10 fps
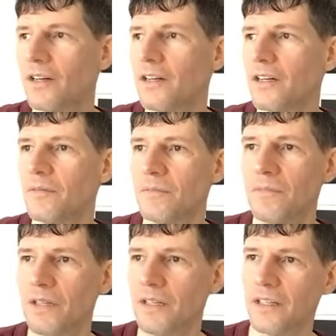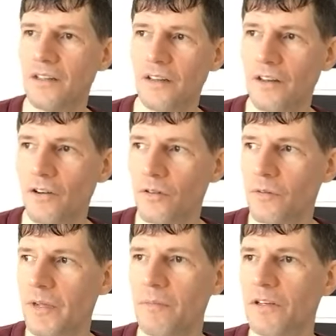Um, and you know
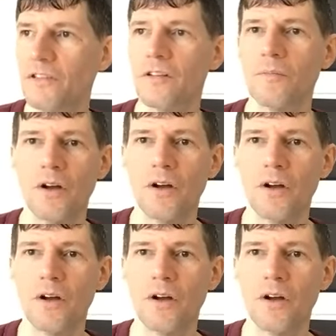there may be some